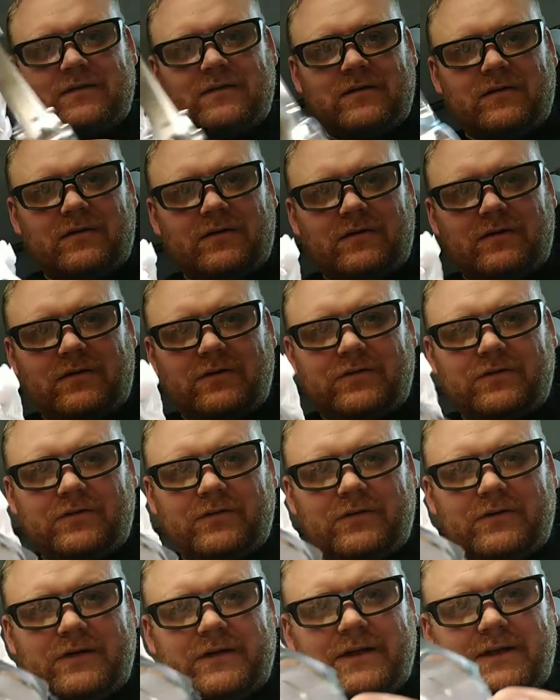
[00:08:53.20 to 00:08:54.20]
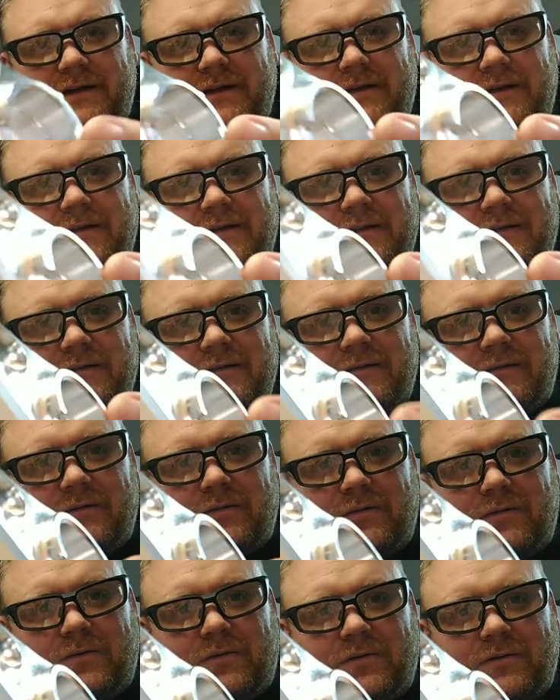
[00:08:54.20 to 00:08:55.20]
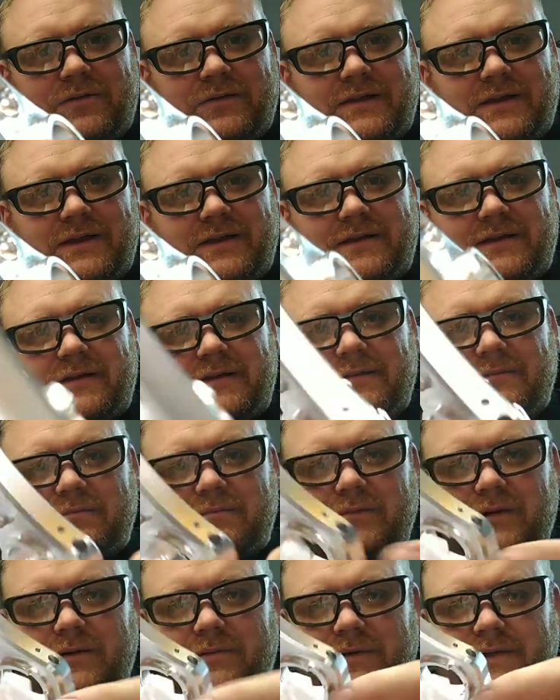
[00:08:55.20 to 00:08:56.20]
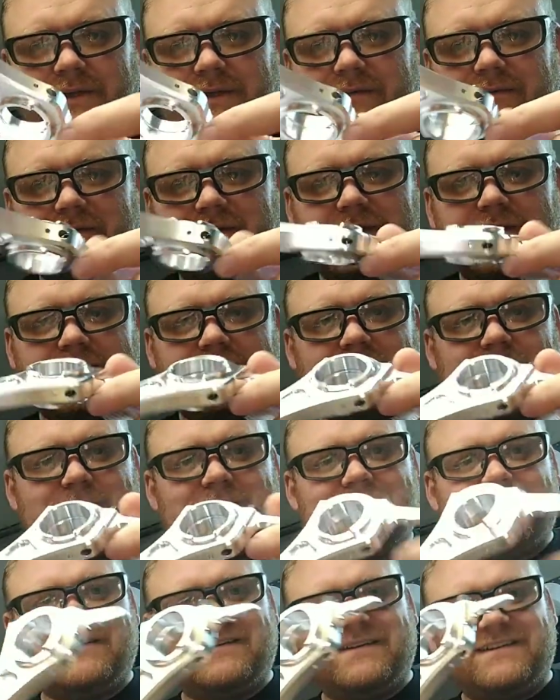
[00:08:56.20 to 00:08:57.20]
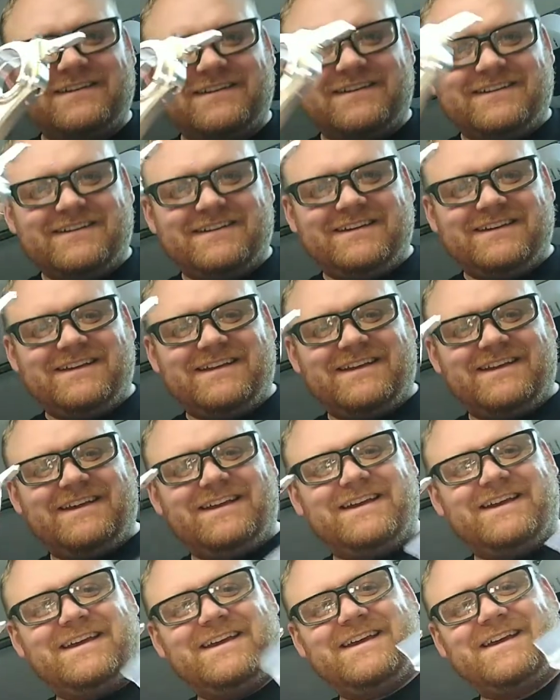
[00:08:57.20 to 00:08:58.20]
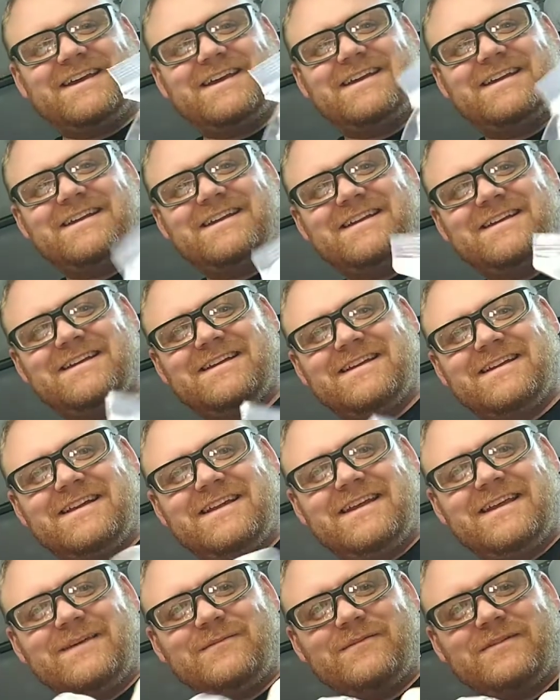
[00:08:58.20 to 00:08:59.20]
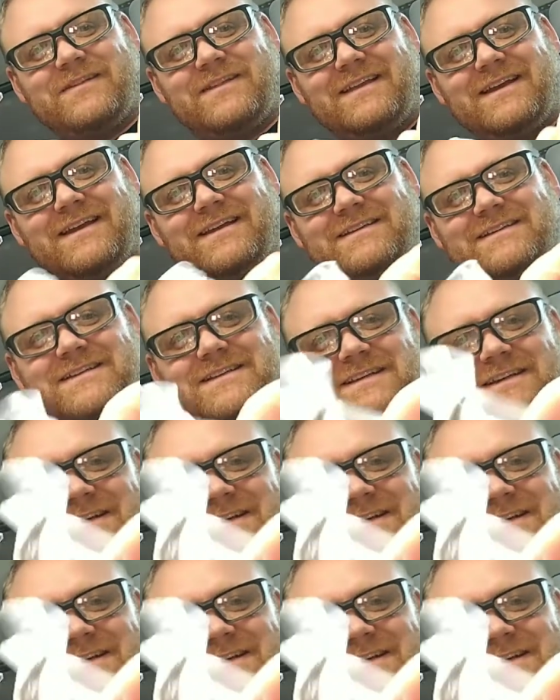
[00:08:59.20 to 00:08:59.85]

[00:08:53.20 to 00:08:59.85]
All through here. Little holes in here. You probably can't see them. Yeah. Came with nice